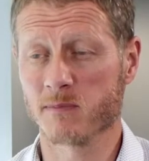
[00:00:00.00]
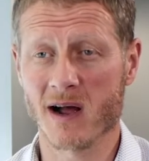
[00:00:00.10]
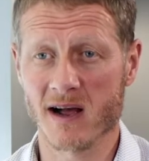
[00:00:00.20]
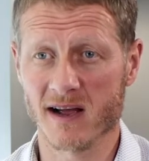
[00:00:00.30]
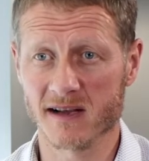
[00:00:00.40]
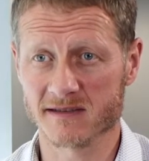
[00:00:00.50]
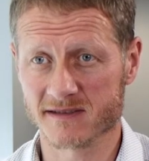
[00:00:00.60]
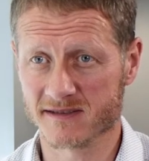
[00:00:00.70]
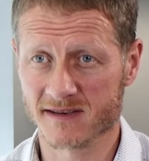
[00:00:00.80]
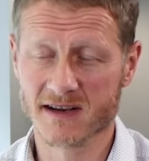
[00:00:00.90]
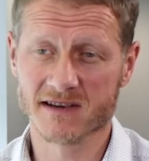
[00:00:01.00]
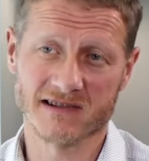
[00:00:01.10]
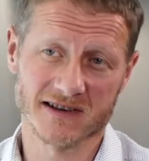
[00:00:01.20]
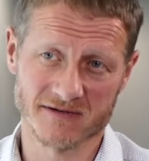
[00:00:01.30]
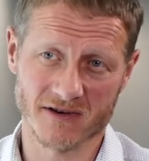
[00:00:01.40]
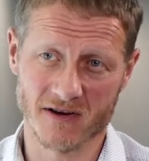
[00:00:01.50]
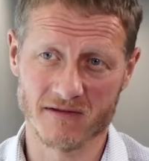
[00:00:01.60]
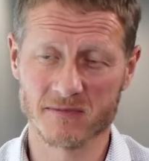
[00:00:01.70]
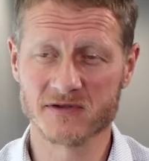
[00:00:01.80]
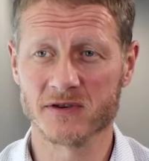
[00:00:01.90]
parts, transfer
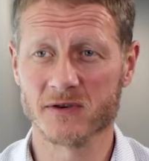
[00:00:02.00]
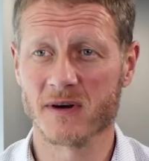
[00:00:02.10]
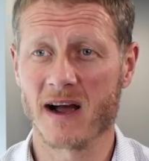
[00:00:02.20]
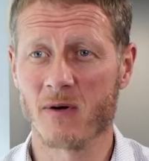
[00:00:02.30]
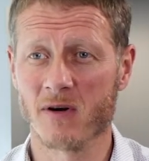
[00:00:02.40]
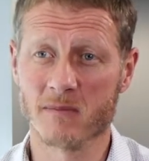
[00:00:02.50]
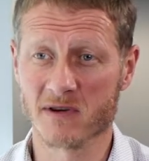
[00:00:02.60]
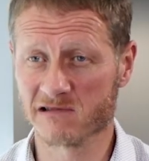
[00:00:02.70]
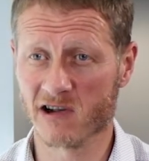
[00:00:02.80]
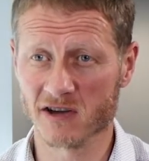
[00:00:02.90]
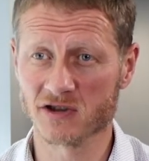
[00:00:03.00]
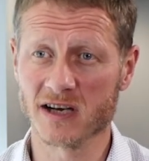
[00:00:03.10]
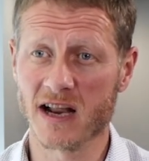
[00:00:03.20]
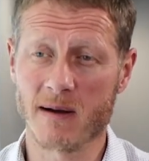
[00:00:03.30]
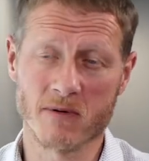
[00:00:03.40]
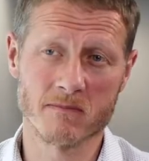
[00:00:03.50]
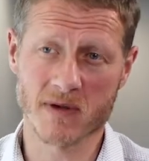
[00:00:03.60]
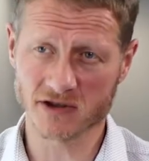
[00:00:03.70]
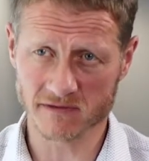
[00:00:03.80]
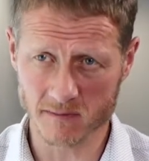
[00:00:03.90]
them to our metrology lab and
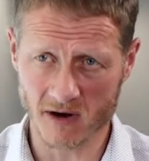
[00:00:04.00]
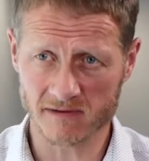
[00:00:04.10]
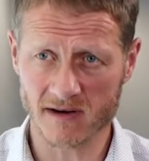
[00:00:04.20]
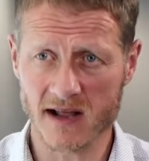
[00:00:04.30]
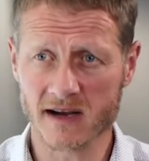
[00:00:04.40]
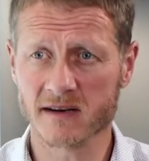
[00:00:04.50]
measure them offline.